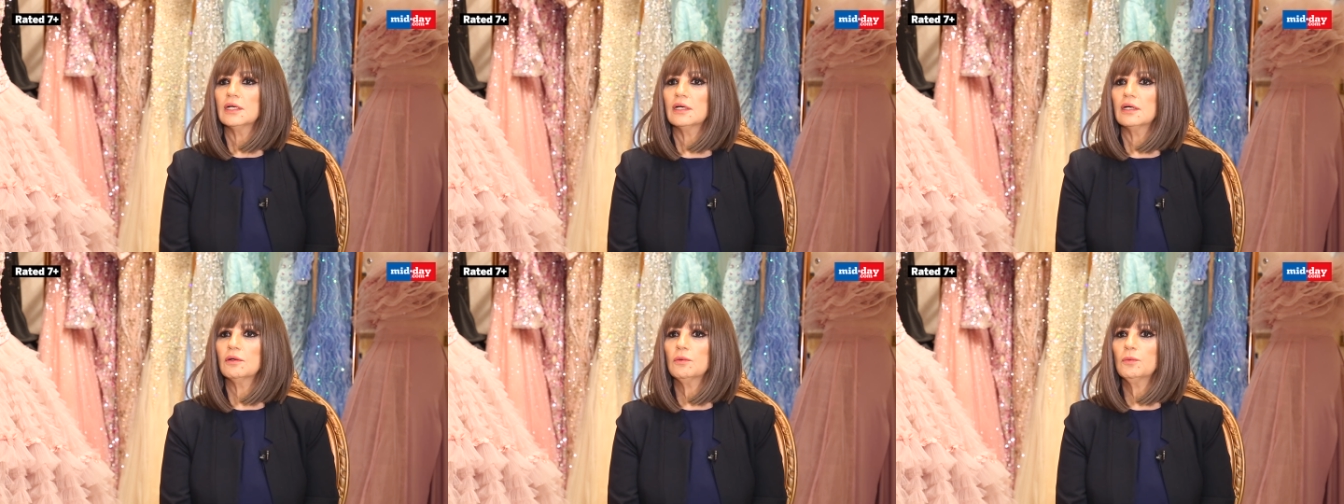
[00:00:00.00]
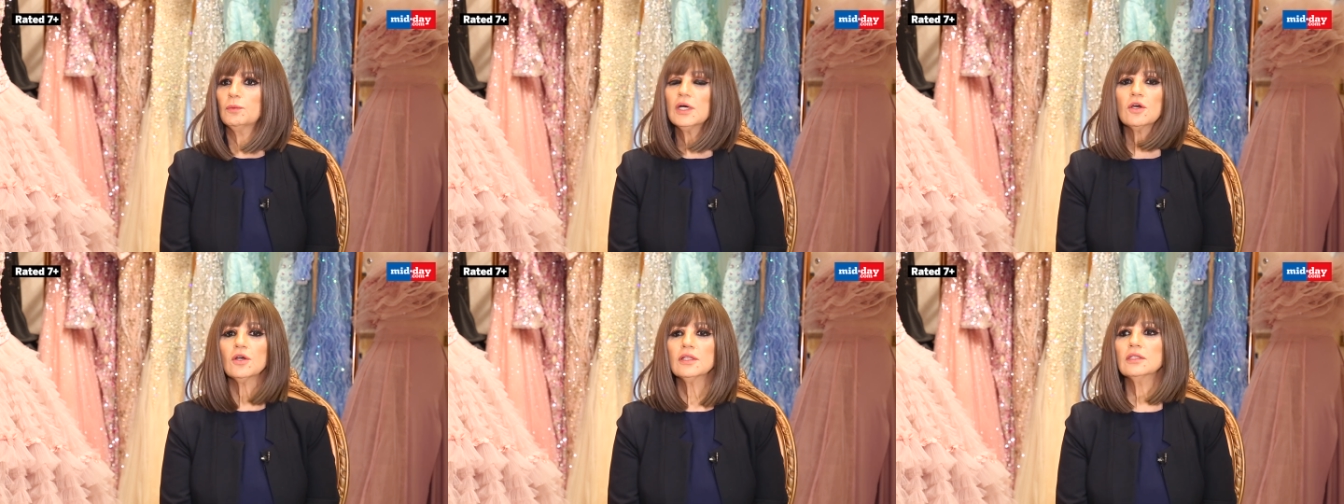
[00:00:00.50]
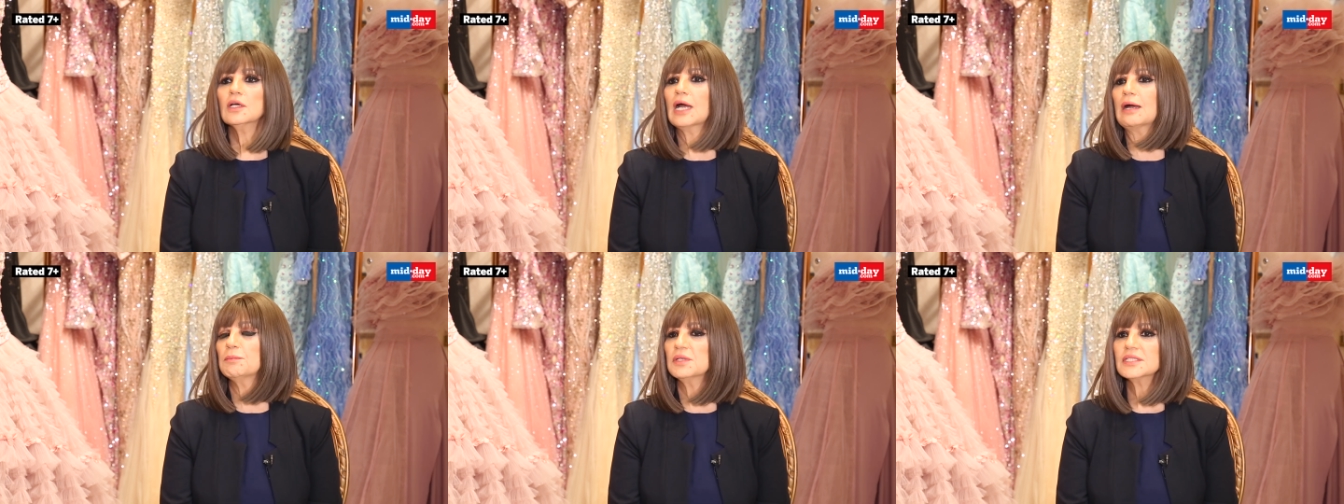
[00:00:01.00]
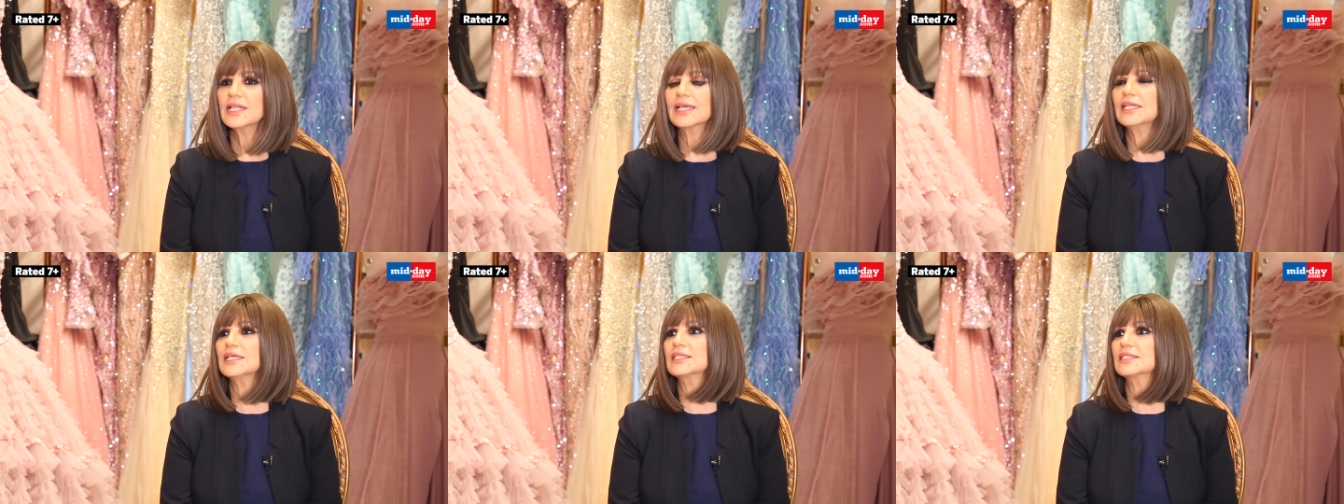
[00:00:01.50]
uh, work on the garments
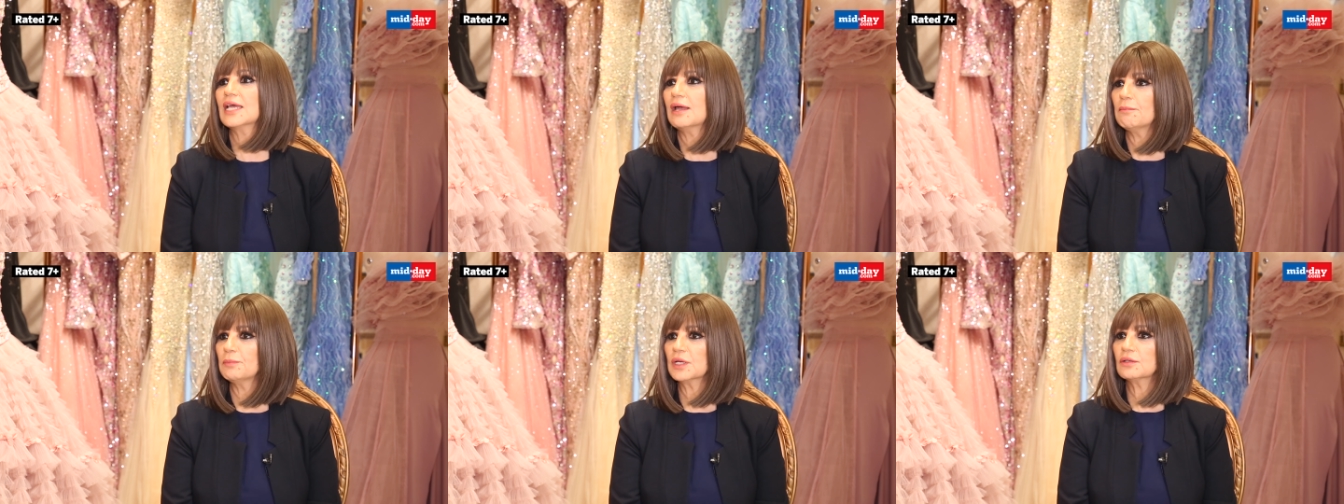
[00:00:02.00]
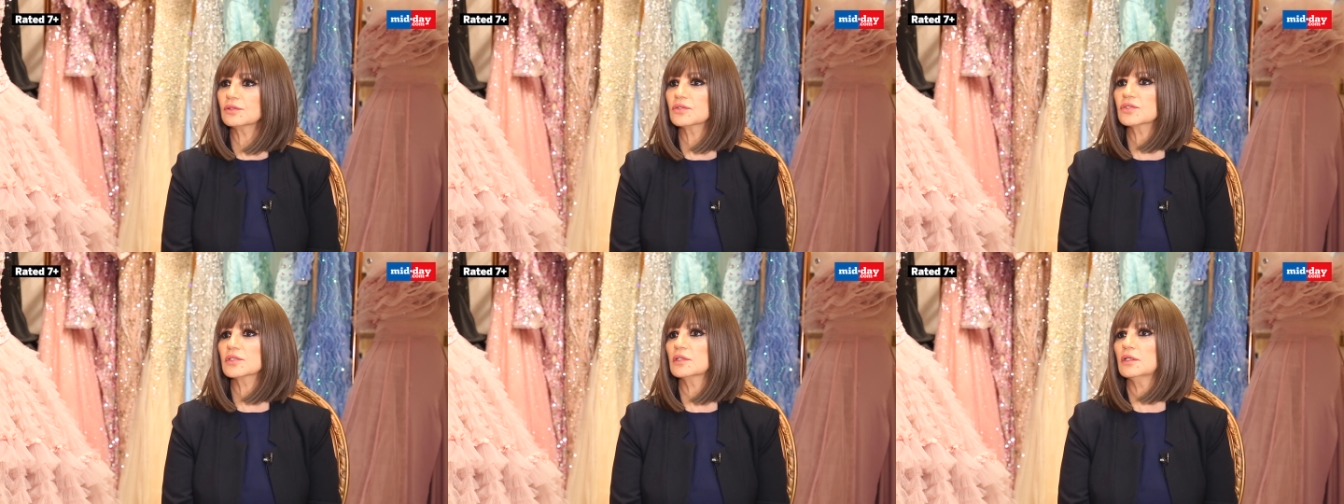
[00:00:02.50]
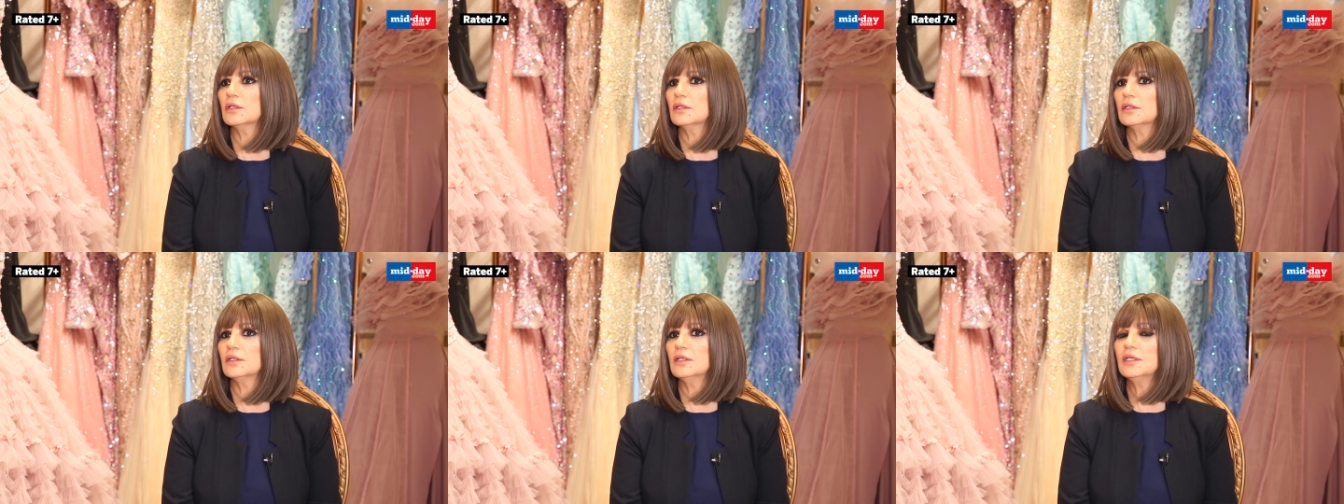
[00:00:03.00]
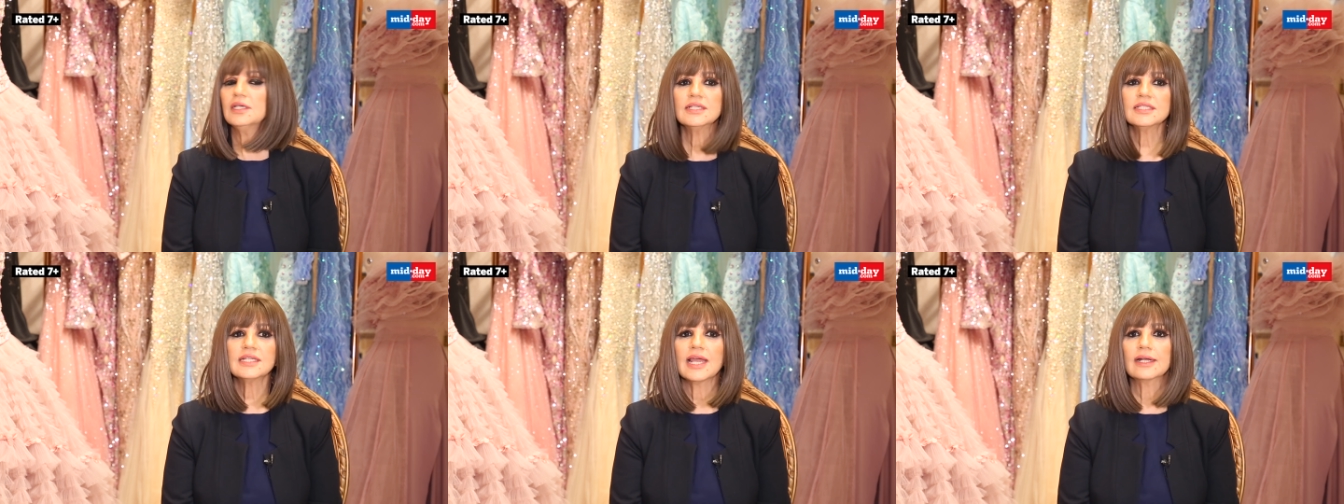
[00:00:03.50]
like an exam because uh,
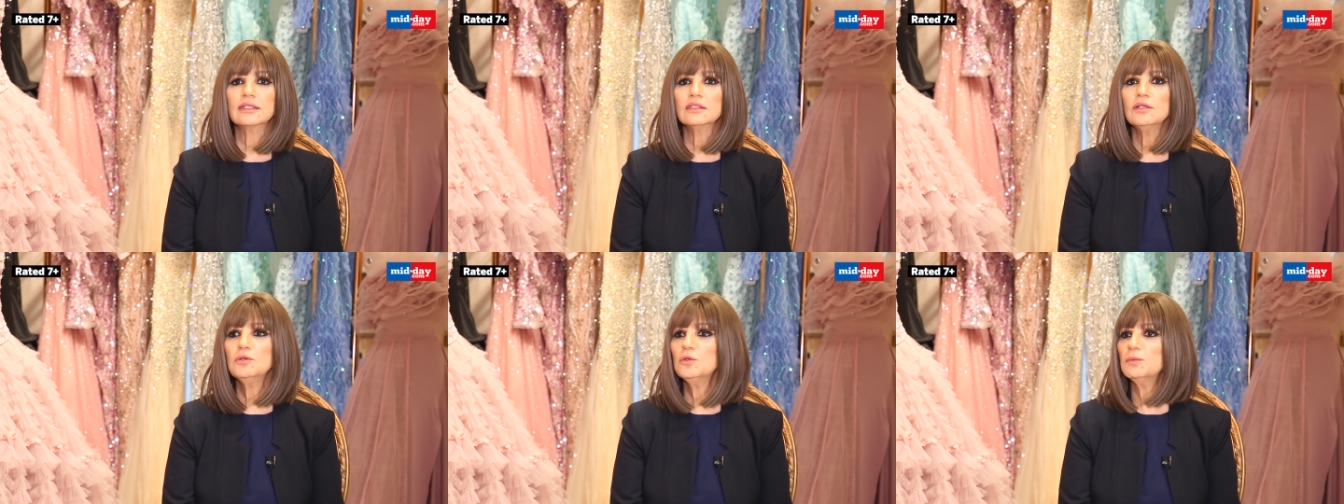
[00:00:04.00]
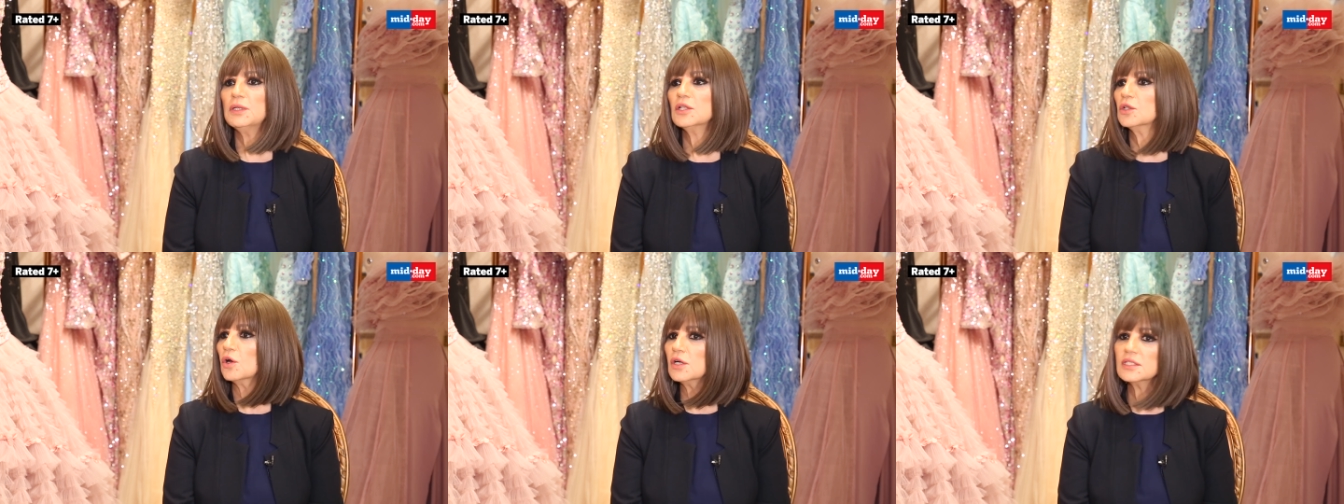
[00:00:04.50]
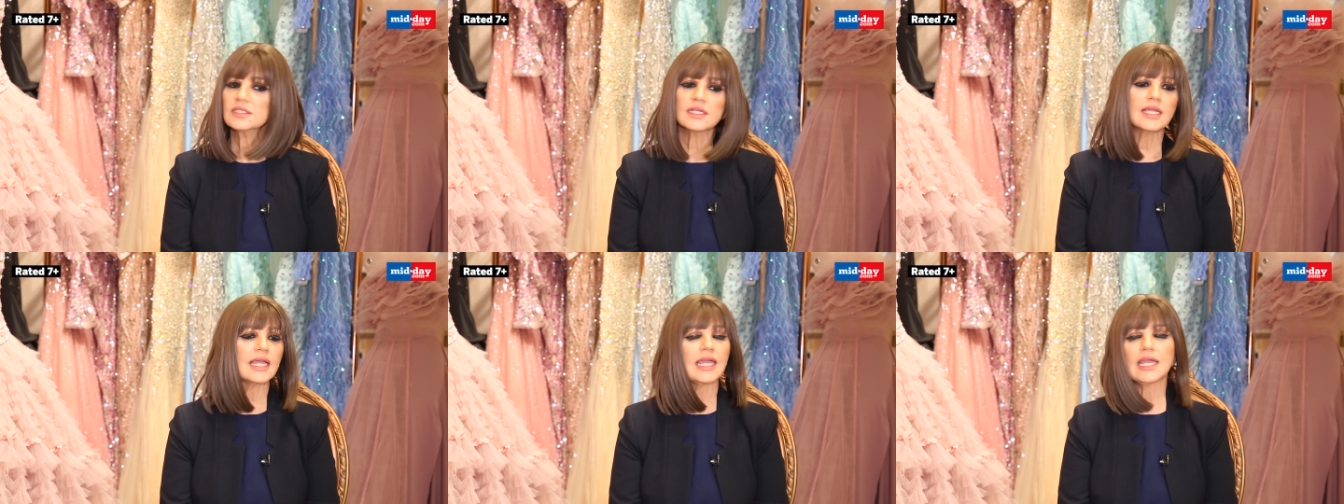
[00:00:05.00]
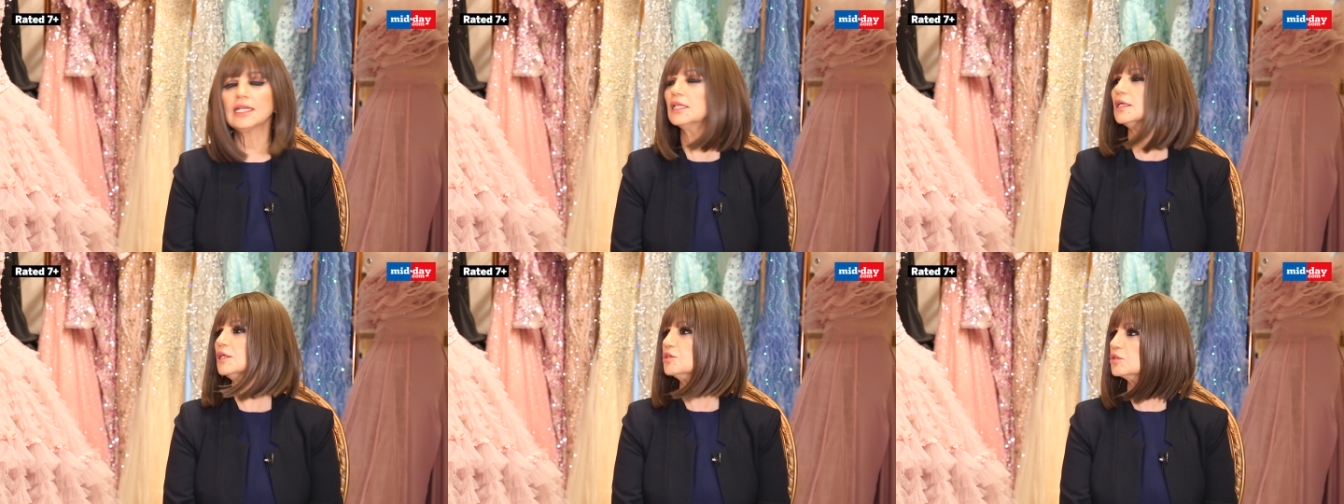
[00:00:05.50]
here's an actor who will not say
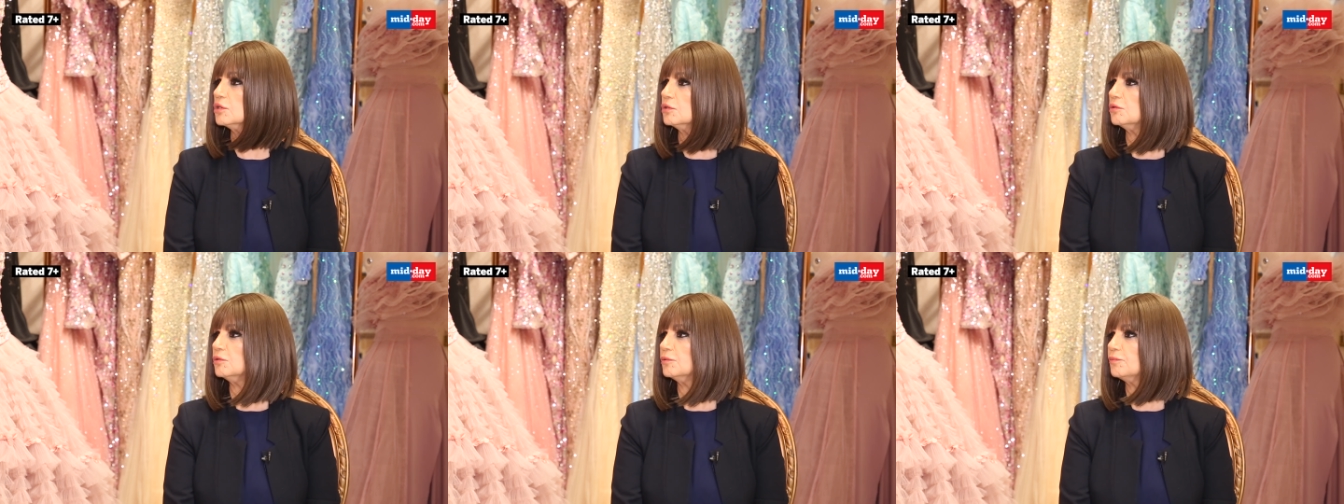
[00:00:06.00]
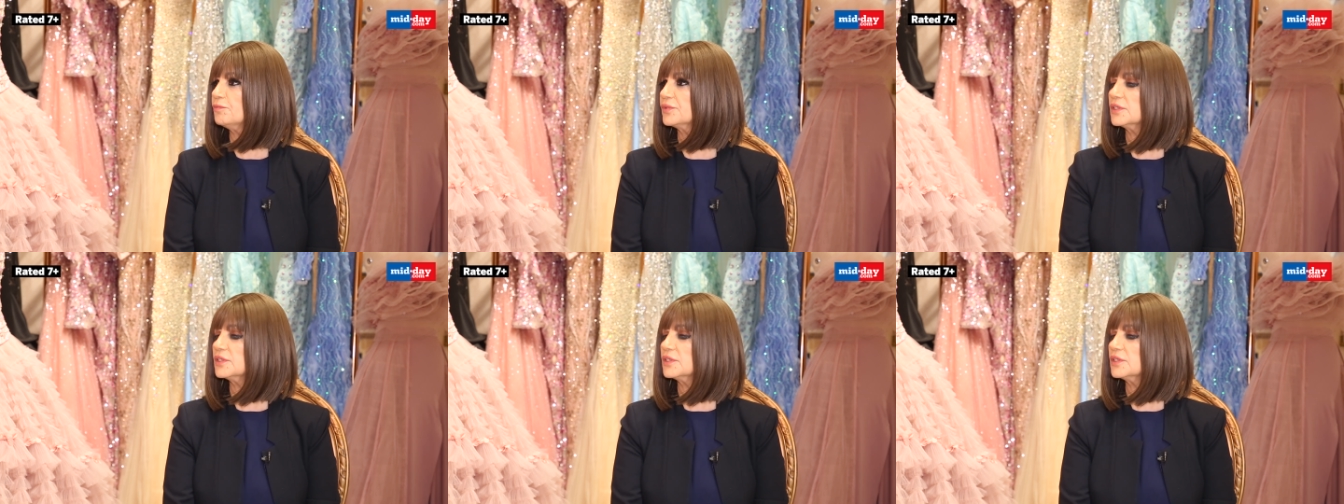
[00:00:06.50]
anything to you.